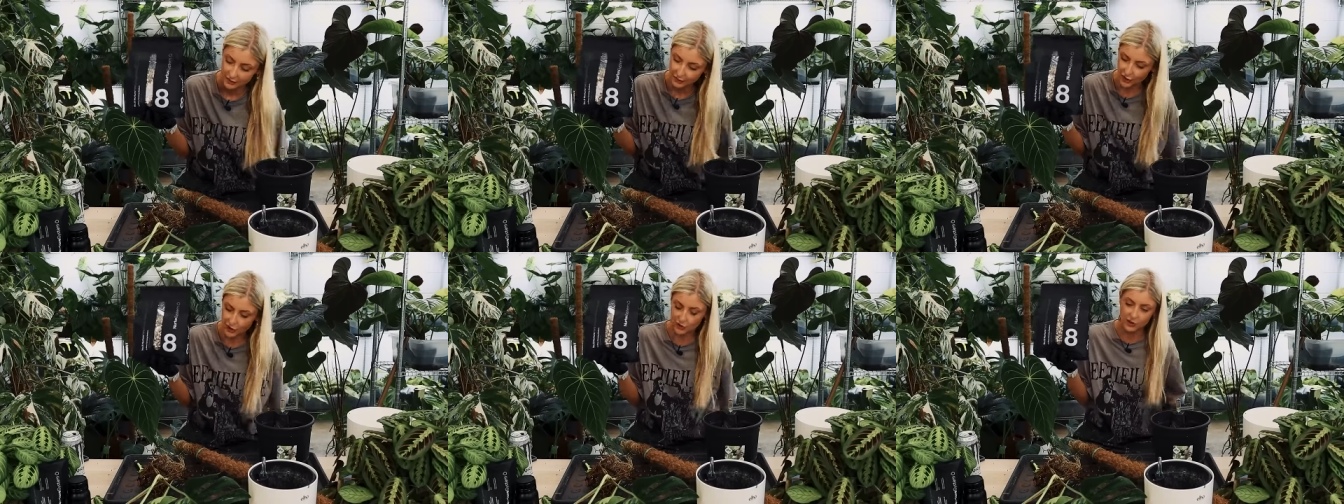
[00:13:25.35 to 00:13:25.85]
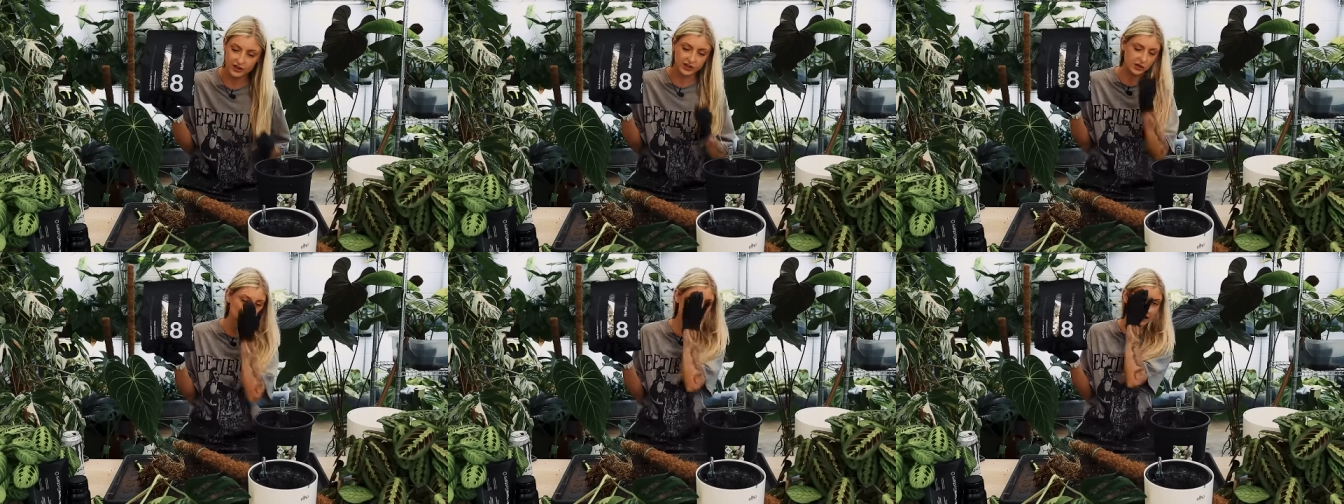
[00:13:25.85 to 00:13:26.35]
So
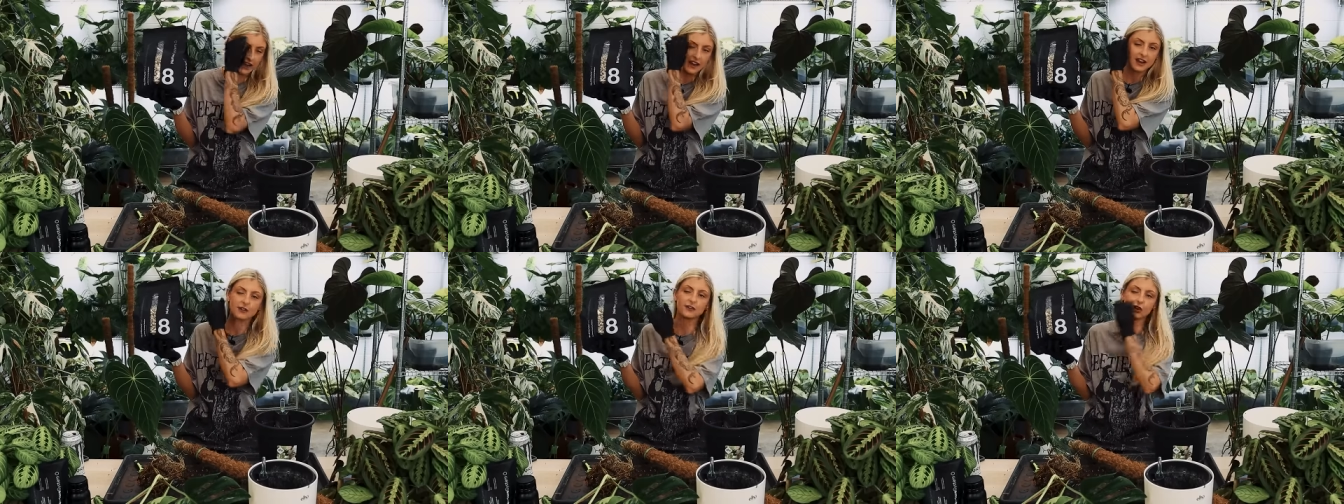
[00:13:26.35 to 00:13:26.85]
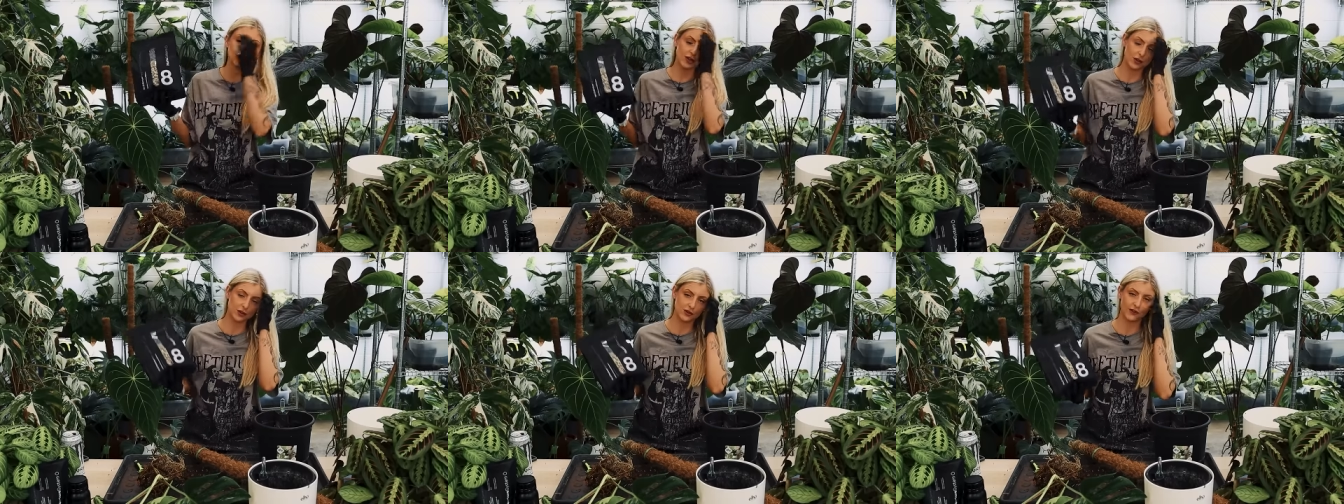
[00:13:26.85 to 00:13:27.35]
you will get a
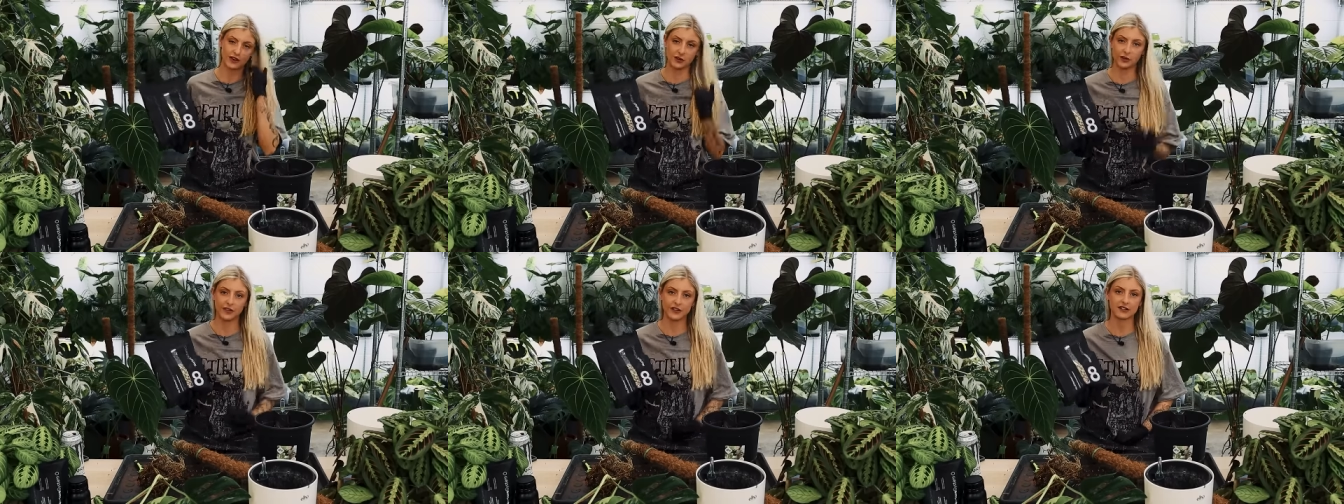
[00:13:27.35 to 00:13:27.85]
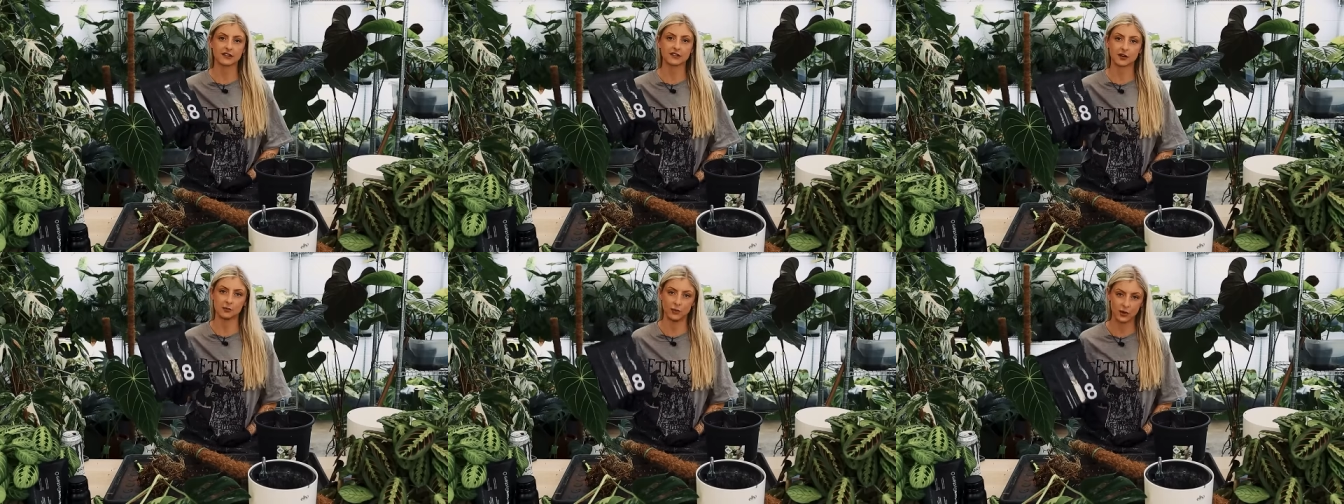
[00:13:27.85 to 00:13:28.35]
full launch video on this at
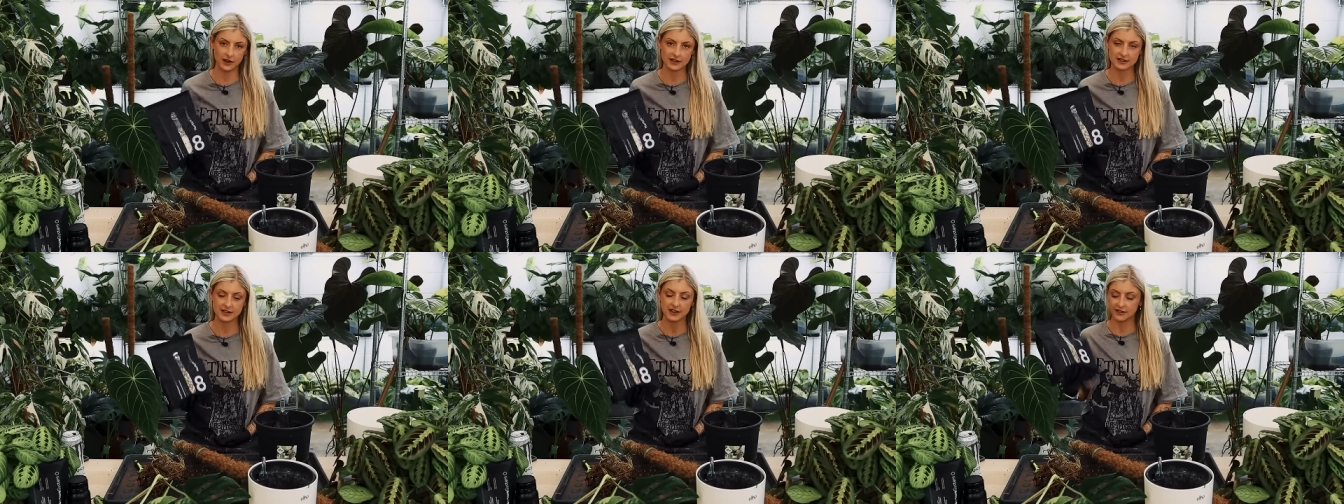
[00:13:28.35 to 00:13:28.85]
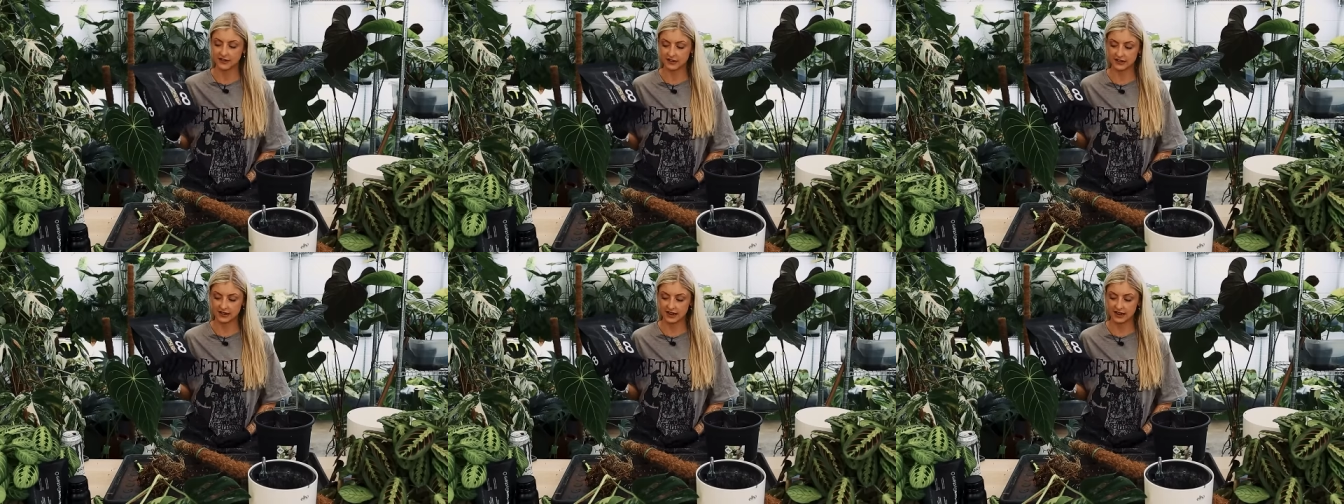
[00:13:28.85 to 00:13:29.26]
some point. This